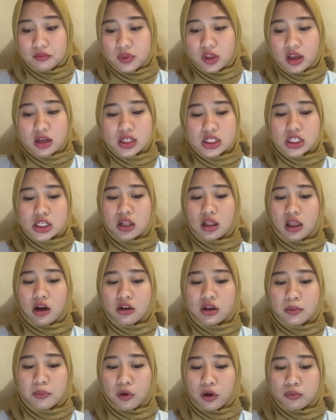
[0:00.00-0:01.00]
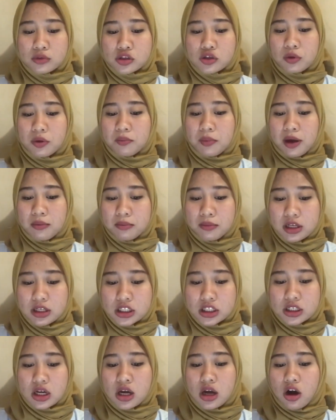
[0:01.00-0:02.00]
She allowed the poems to be
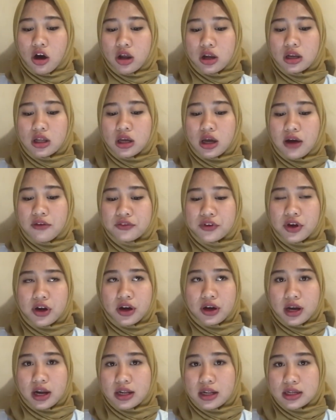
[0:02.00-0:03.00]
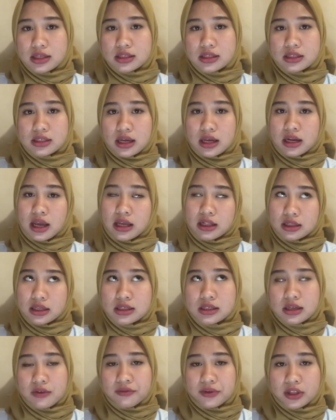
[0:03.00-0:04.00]
published only after her death in
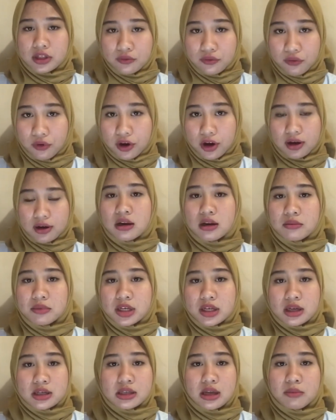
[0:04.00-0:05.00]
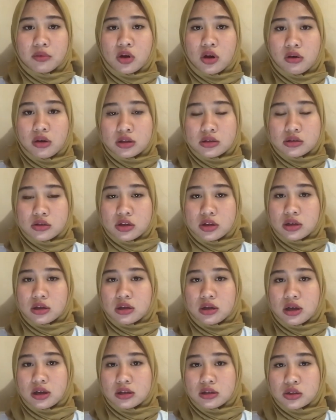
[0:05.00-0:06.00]
1974. And because I'm going to
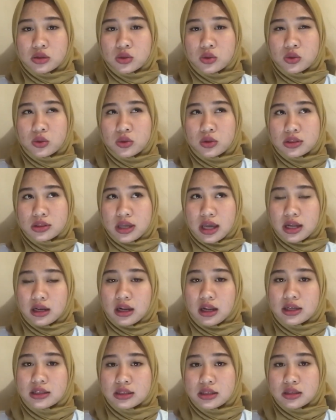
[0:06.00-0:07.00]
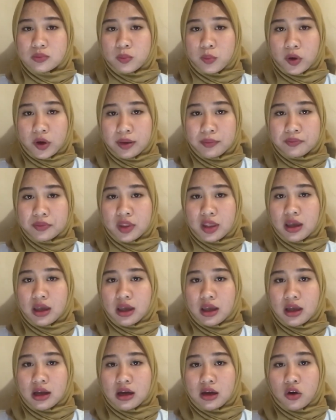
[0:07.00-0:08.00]
analyze this poem
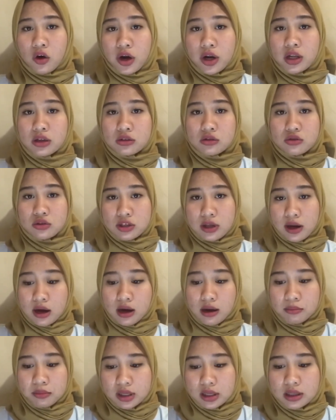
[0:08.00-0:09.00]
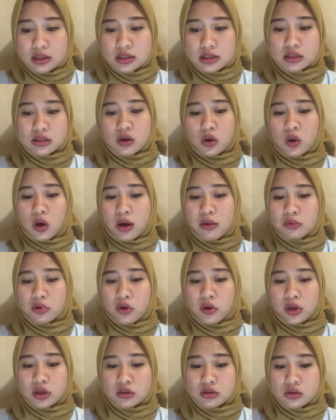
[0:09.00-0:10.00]
according to Sarah Mills, so I'm
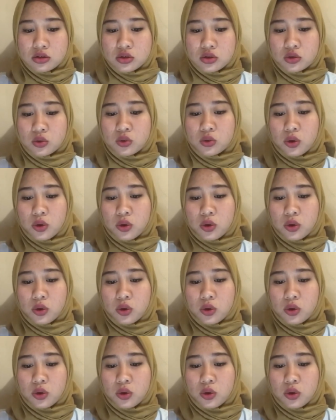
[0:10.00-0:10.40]
going to